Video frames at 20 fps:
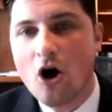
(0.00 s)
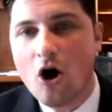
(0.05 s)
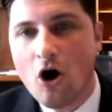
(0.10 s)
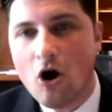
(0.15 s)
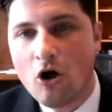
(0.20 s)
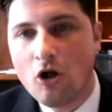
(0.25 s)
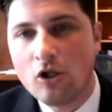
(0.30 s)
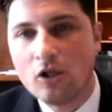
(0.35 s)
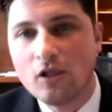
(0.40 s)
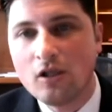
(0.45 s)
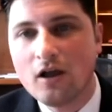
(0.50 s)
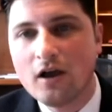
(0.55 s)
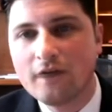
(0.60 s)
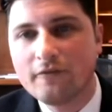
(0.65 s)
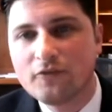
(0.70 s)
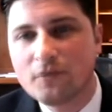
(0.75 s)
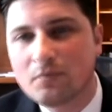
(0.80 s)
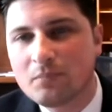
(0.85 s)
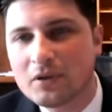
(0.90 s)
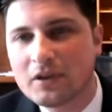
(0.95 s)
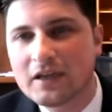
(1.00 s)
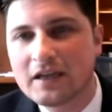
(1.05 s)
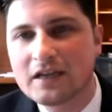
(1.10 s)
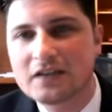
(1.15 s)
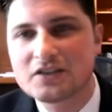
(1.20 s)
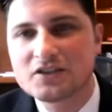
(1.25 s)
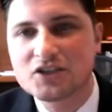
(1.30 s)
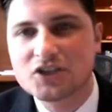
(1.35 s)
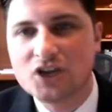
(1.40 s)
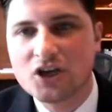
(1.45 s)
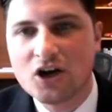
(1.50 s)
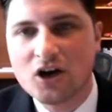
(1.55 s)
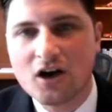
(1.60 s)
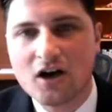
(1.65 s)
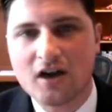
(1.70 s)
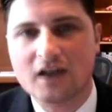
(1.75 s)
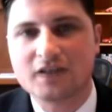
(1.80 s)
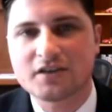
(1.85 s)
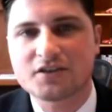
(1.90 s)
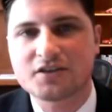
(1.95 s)
all of the plan's
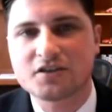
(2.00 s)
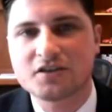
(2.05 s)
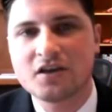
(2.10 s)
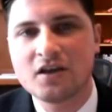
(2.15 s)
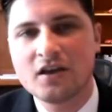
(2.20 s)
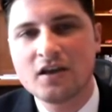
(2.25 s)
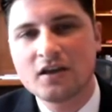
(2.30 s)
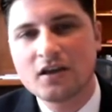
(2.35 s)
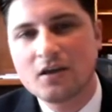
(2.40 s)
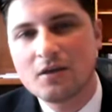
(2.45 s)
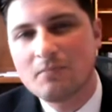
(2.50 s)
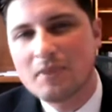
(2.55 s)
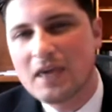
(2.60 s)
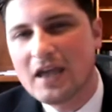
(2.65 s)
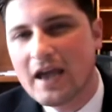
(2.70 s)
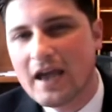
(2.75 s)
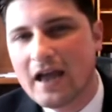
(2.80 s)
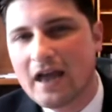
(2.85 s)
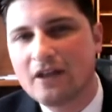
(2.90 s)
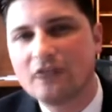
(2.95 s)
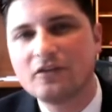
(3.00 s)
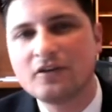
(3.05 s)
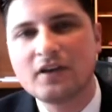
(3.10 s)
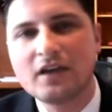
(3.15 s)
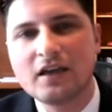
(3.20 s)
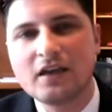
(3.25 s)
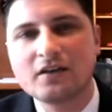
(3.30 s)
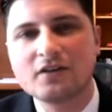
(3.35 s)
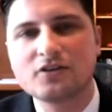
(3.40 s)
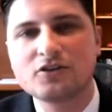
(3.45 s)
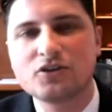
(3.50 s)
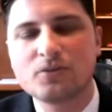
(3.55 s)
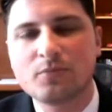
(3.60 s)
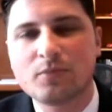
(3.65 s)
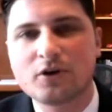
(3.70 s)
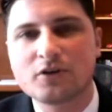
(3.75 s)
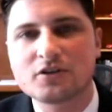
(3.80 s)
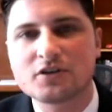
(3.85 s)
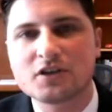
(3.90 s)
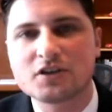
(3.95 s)
costs can be allocated to
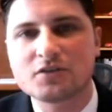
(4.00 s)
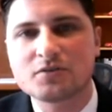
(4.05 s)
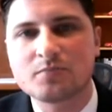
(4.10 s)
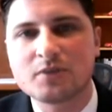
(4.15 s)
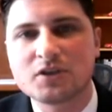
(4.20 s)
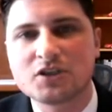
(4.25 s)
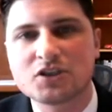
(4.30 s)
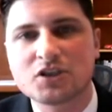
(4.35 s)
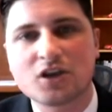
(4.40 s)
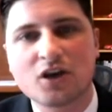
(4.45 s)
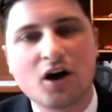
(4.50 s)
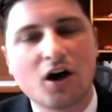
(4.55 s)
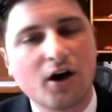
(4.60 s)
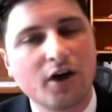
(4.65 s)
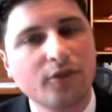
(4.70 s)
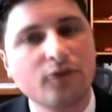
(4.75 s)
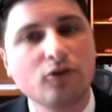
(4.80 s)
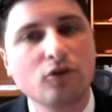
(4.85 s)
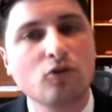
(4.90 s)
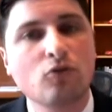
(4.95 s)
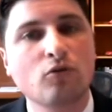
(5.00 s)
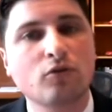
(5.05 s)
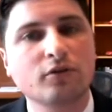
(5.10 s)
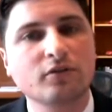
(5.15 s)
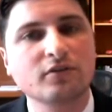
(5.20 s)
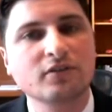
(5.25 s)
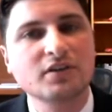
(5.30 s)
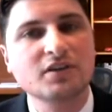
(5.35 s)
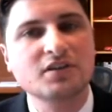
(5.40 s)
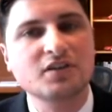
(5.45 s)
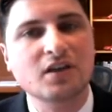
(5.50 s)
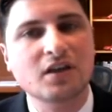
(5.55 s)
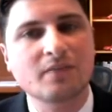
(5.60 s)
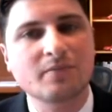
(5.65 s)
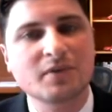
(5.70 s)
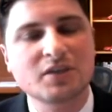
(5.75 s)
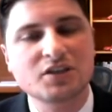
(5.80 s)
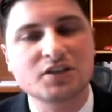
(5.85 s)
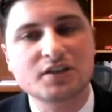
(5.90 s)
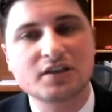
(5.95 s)
participants on their quarterly
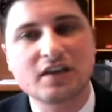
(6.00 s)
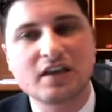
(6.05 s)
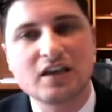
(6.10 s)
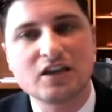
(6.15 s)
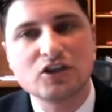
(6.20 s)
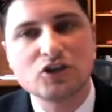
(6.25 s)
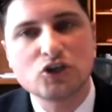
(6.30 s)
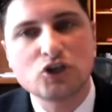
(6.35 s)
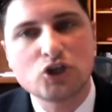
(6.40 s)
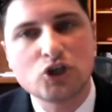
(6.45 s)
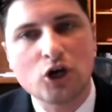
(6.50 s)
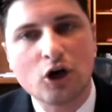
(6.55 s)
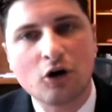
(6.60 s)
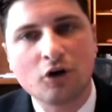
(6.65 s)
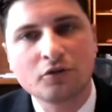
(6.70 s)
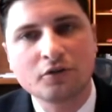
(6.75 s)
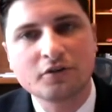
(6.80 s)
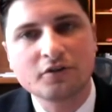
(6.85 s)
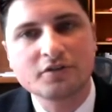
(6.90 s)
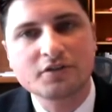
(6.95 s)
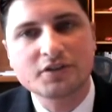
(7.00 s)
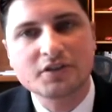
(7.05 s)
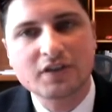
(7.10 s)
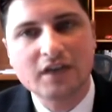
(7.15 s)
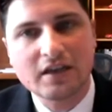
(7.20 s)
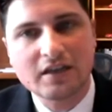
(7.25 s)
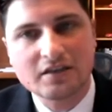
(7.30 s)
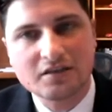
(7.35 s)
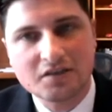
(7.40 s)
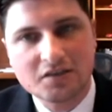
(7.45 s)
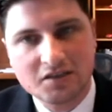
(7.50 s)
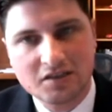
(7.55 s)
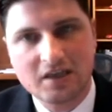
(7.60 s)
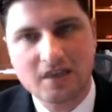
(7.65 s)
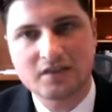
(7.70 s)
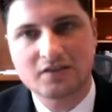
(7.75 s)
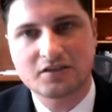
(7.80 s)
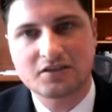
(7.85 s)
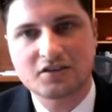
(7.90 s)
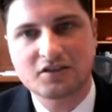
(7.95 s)
statements in dollars and
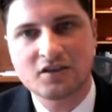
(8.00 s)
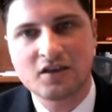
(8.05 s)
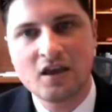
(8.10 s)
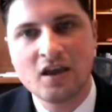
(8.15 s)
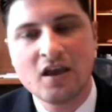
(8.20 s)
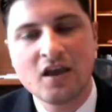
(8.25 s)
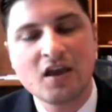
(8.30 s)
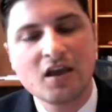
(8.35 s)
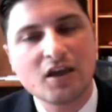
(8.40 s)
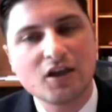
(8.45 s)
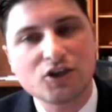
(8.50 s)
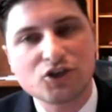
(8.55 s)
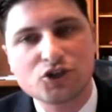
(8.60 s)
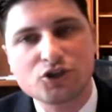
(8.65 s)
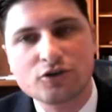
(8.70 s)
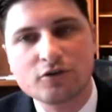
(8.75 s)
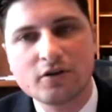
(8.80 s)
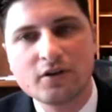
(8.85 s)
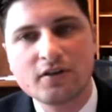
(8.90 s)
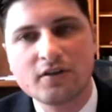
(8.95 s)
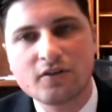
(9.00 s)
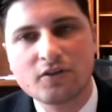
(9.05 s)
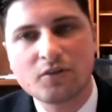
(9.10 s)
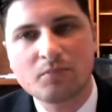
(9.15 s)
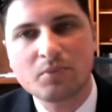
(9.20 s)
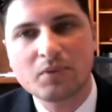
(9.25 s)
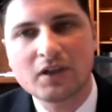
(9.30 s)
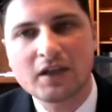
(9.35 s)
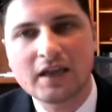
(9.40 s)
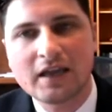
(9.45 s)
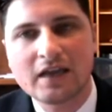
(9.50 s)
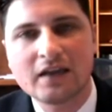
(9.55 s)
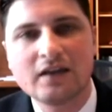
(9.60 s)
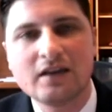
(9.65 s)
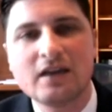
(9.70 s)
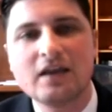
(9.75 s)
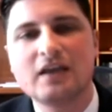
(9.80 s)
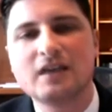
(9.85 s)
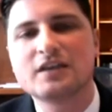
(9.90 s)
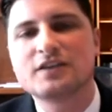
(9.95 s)
cents, ensuring that the
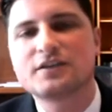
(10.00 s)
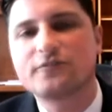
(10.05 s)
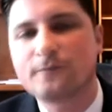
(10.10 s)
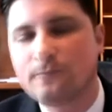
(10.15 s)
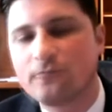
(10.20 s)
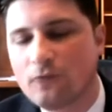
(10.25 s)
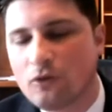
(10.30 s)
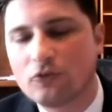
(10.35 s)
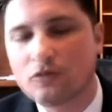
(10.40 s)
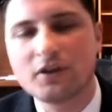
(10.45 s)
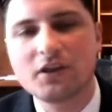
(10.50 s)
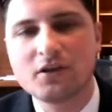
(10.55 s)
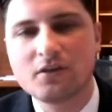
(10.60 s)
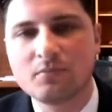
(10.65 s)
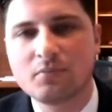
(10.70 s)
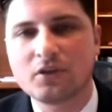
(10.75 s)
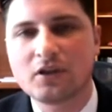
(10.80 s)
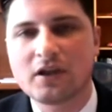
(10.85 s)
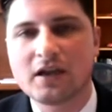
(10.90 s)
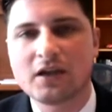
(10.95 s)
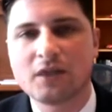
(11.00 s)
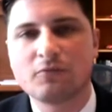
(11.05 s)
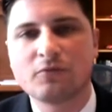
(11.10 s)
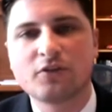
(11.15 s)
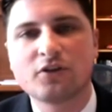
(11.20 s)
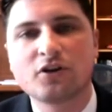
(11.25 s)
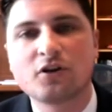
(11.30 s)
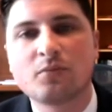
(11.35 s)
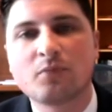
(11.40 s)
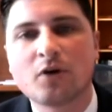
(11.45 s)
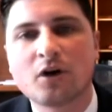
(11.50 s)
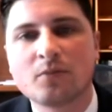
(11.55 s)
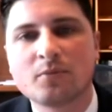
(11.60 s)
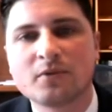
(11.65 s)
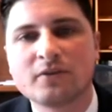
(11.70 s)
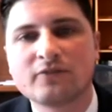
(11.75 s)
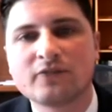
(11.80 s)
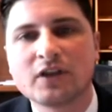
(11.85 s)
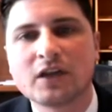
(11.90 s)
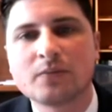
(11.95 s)
plan is fully compliant with the
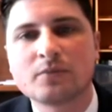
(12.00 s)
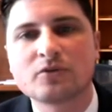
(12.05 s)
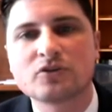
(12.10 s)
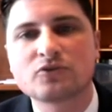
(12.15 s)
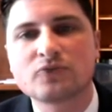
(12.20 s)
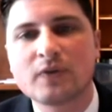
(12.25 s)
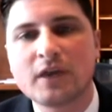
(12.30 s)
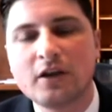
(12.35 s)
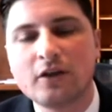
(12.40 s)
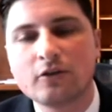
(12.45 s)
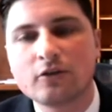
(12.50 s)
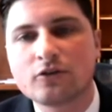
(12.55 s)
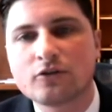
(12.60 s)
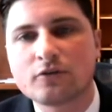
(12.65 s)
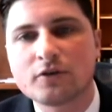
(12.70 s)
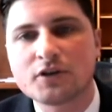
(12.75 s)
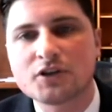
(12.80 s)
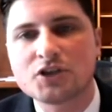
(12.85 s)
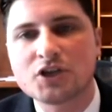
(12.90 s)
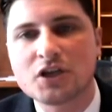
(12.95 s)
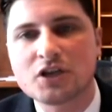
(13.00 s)
Department of Labor's regulatory